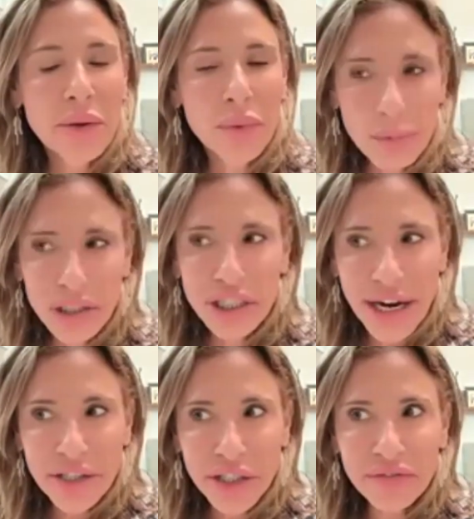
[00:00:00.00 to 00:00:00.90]

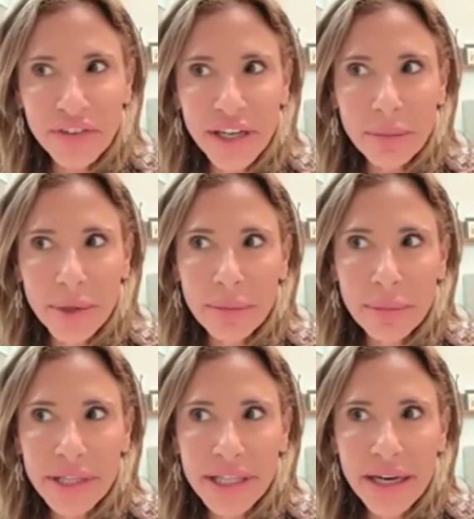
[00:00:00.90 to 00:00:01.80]
project your fingerprint,
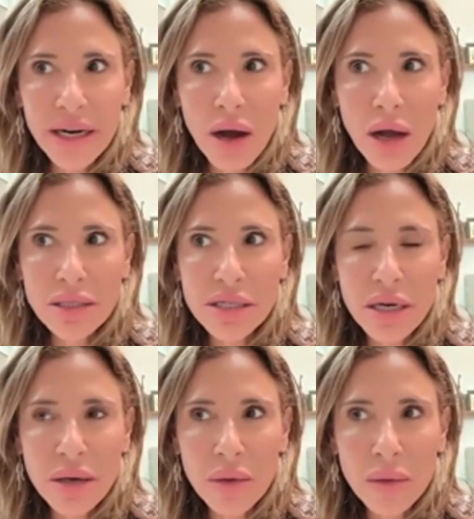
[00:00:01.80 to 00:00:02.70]
but then
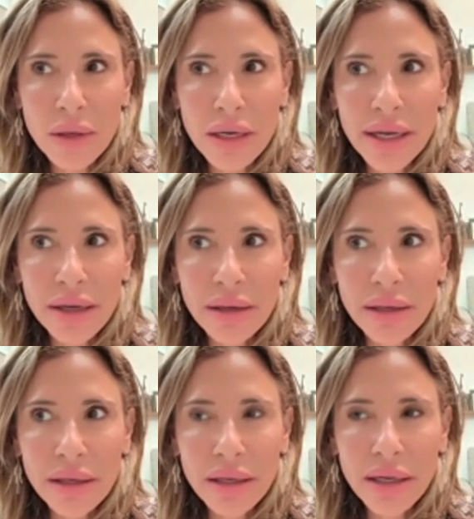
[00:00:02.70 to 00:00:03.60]
also it
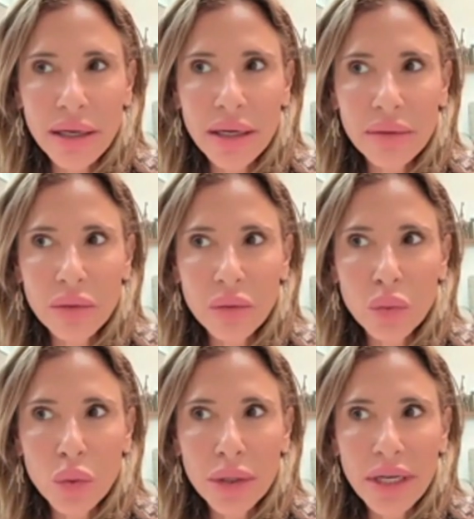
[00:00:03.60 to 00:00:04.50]

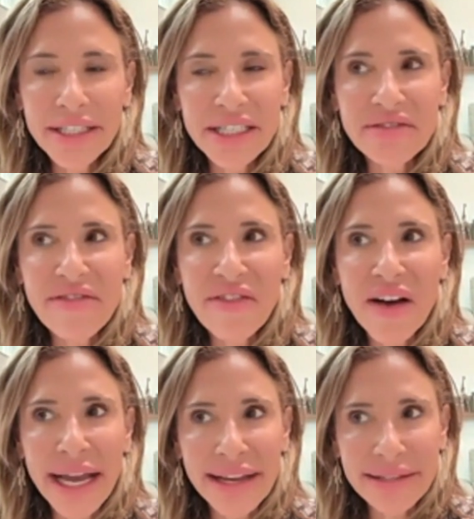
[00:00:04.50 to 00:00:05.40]

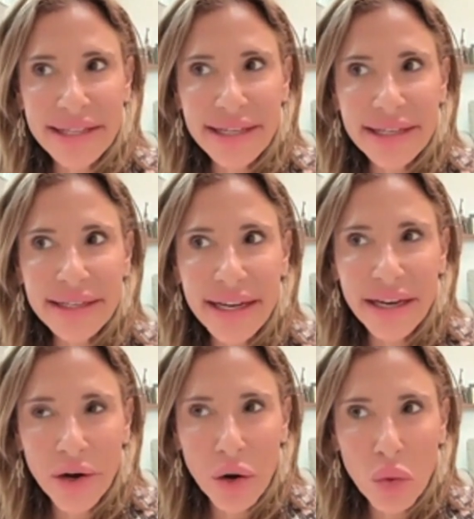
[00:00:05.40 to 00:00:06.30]
defines it
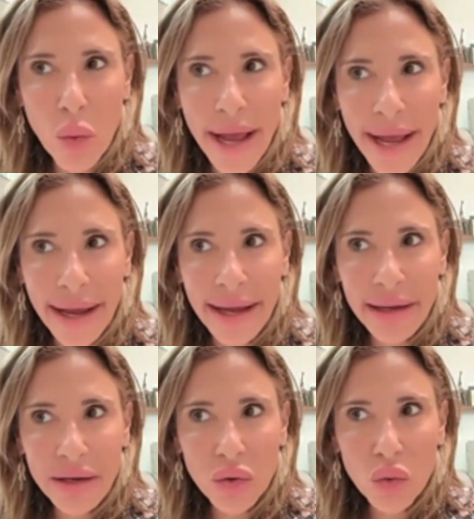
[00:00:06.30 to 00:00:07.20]
in a way
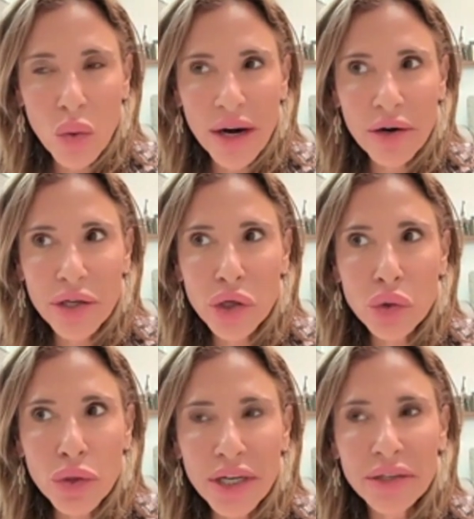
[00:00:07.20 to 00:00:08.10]
where you
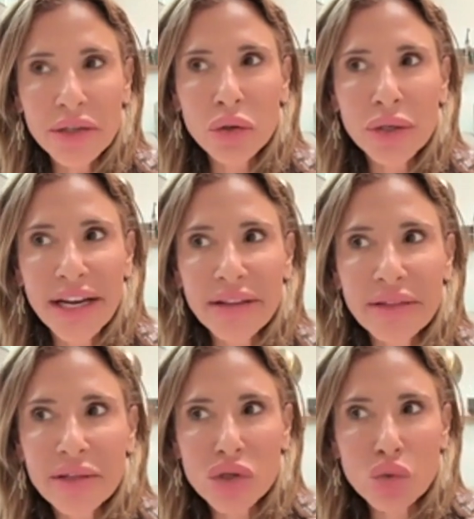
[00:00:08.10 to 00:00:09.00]
can create
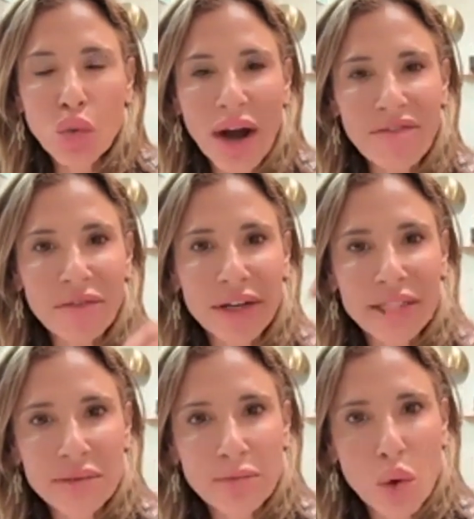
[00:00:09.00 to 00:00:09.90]
those
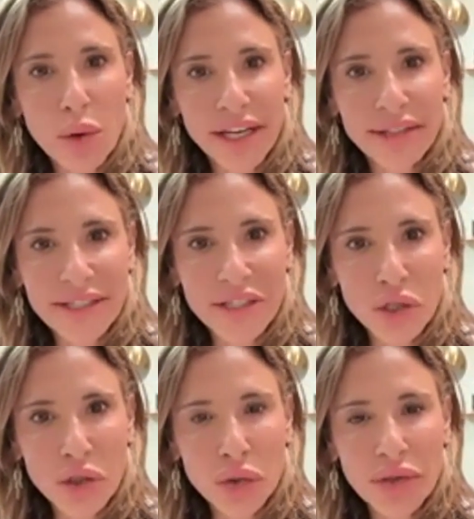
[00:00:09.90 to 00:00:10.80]
reference points
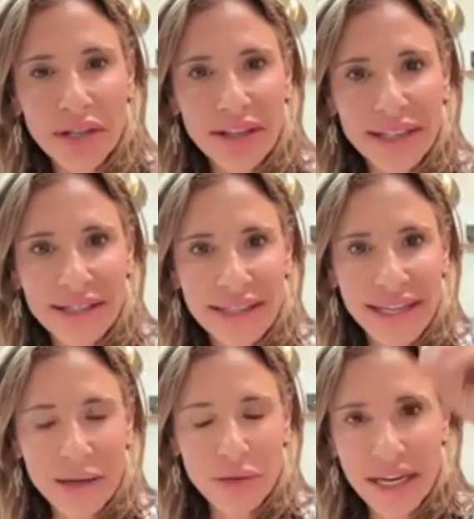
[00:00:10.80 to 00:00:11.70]
to the things in the
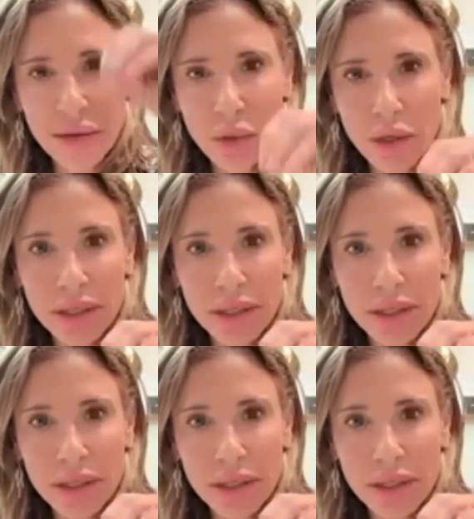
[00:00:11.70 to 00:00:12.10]
outside world.